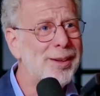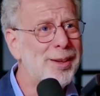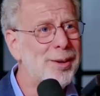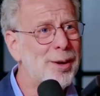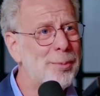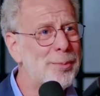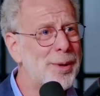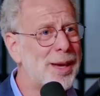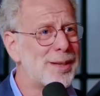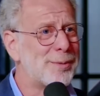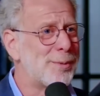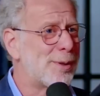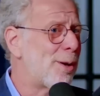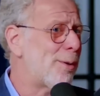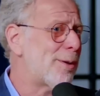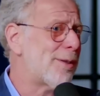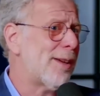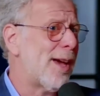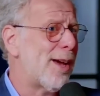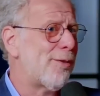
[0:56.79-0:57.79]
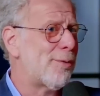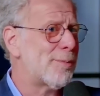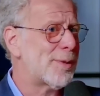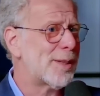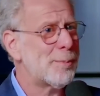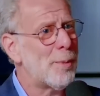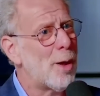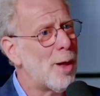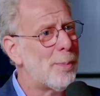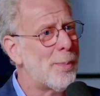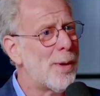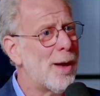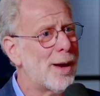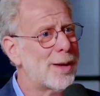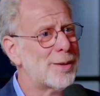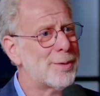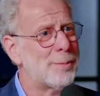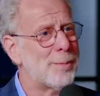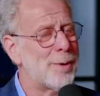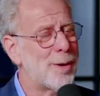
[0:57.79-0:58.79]
You know, because we don't die from
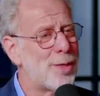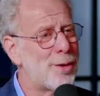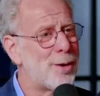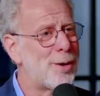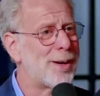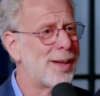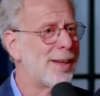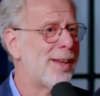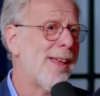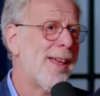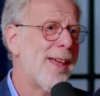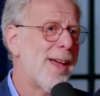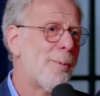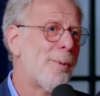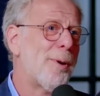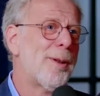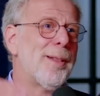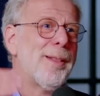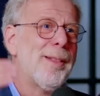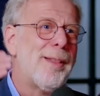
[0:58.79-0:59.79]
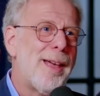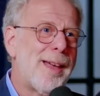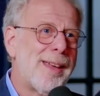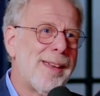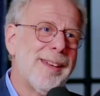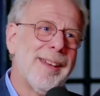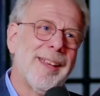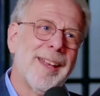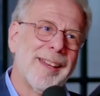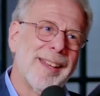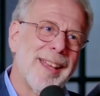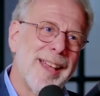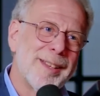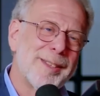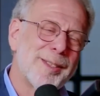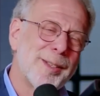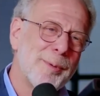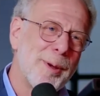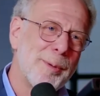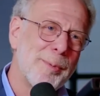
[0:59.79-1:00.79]
smallpox when we're 30. We're lucky to get
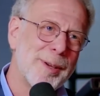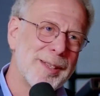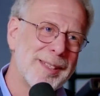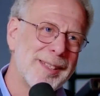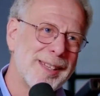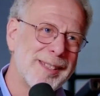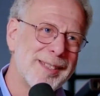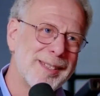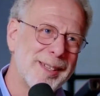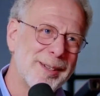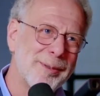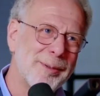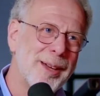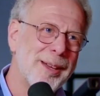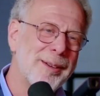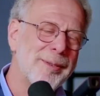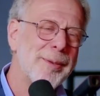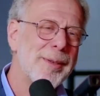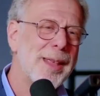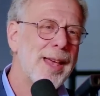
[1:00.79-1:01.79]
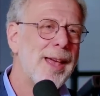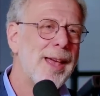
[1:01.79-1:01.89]
cancer when we're 60, right?